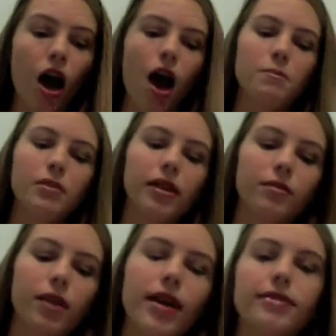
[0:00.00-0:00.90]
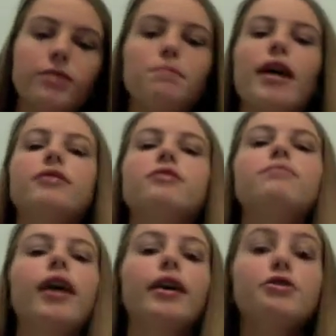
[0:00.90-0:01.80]
But anyways, I went back to
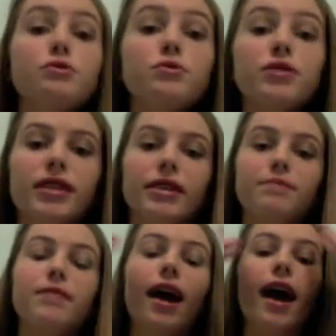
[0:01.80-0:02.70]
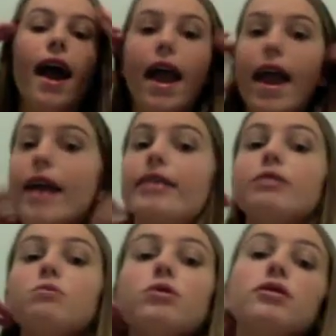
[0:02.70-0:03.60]
my new seat, and
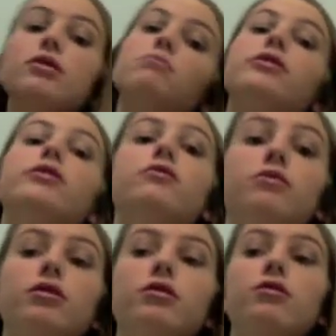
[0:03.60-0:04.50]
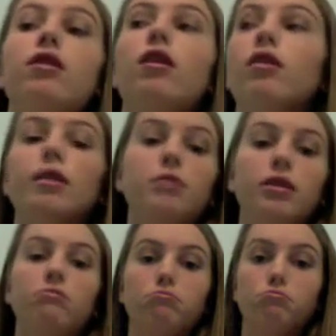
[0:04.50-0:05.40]
it wasn't a bad seat at all. I
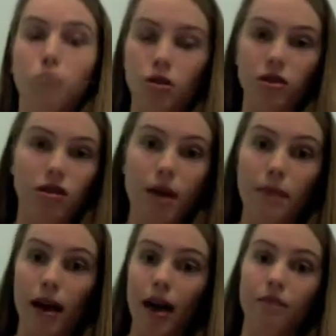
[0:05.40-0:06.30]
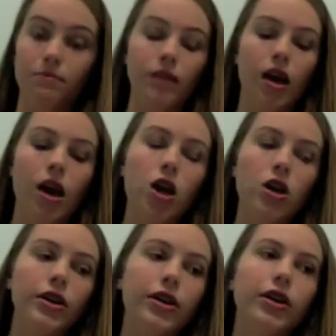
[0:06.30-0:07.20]
mean, it wasn't that bad.
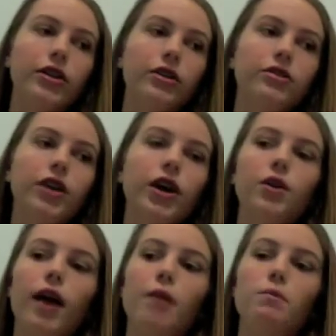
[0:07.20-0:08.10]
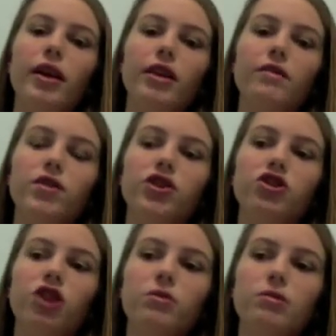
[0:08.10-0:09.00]
So I'm waiting for the
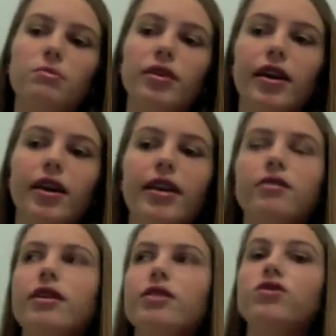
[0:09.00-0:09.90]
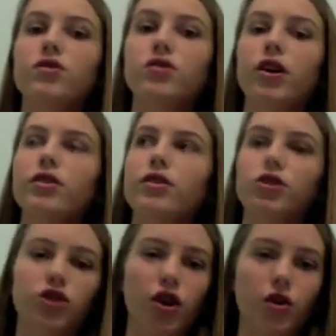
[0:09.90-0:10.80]
show to begin. They start the
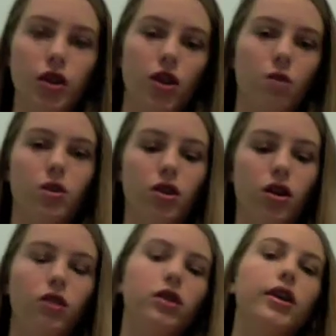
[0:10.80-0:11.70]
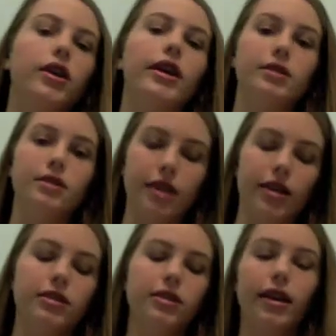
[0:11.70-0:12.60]
show, with all the kids
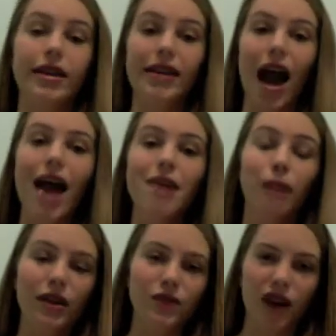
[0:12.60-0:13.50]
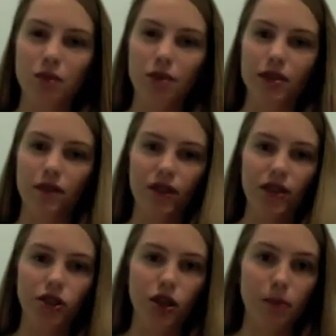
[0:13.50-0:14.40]
dancing. Yeah, and my friend was the
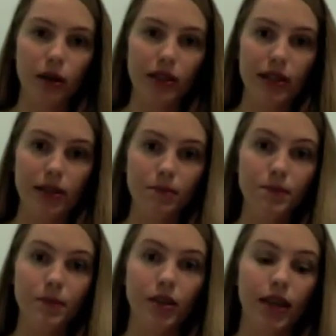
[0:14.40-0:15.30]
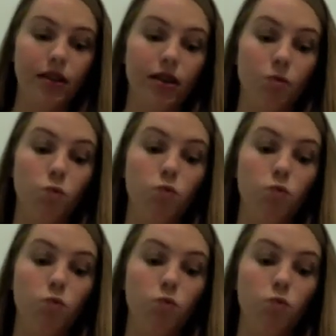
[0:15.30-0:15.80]
featured person, the